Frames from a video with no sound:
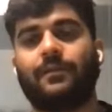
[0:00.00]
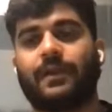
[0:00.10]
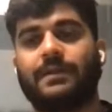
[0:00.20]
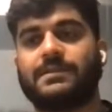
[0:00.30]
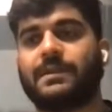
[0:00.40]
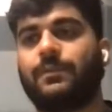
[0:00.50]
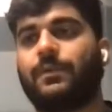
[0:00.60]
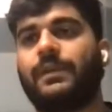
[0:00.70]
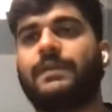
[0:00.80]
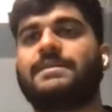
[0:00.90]
out of Rajasthan.
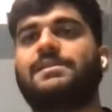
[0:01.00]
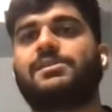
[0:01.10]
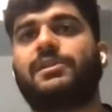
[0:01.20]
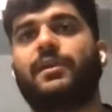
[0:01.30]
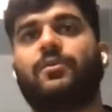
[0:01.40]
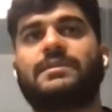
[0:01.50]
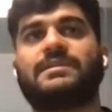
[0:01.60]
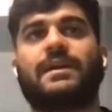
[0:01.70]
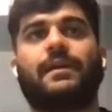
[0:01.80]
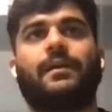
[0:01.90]
What they essentially do
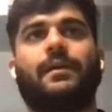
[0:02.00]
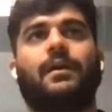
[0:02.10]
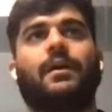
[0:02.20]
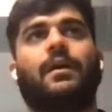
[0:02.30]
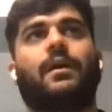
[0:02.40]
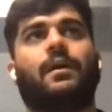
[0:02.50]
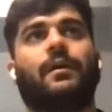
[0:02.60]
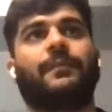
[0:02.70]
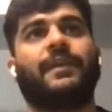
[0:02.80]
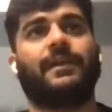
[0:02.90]
is that
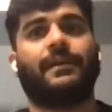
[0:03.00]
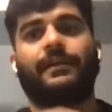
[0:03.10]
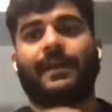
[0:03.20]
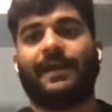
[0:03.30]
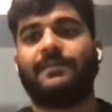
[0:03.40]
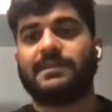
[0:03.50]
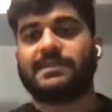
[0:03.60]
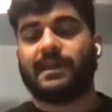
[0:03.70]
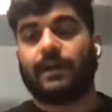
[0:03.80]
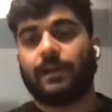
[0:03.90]
they are a travel
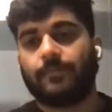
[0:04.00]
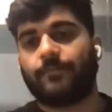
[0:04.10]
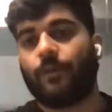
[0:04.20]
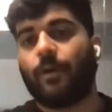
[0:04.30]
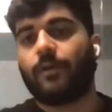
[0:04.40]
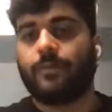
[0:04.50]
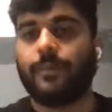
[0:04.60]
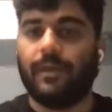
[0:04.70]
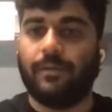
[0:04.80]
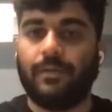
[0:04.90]
startup for
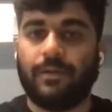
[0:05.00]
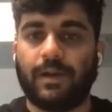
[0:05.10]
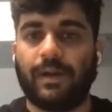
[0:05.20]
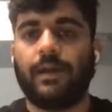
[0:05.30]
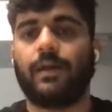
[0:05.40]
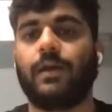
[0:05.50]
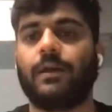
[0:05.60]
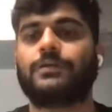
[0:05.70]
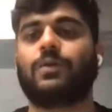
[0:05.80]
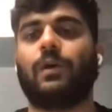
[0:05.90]
women, right?
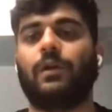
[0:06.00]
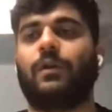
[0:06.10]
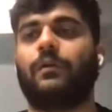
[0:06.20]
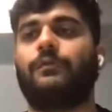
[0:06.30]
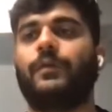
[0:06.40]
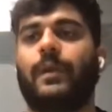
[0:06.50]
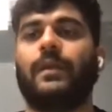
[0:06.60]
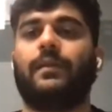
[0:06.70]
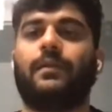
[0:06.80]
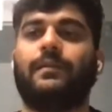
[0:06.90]
So a lot of
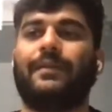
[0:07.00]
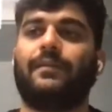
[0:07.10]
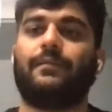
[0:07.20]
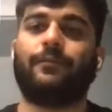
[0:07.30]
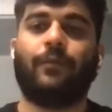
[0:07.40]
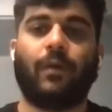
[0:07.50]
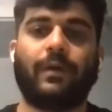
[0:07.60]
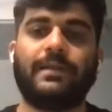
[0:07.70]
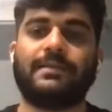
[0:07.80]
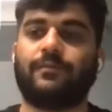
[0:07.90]
women in their
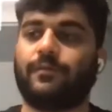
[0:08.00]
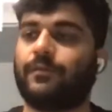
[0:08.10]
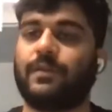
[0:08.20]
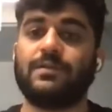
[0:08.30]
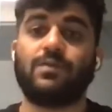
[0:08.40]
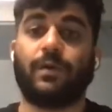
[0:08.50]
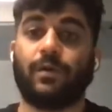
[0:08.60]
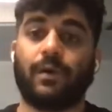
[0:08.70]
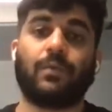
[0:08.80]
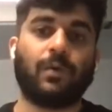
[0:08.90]
40s and 50s who are
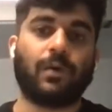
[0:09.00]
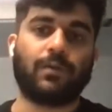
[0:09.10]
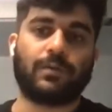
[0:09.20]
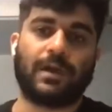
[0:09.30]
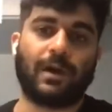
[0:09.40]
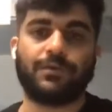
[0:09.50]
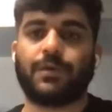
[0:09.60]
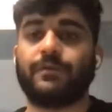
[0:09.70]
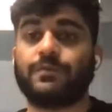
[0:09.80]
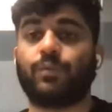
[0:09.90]
not working or
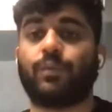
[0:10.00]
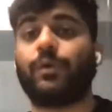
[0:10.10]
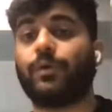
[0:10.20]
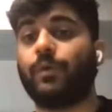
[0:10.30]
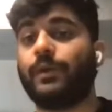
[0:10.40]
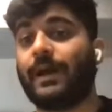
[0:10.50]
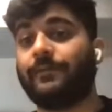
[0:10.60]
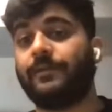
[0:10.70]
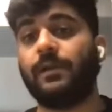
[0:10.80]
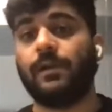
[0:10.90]
housewives want to
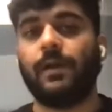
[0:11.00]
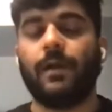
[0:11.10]
travel,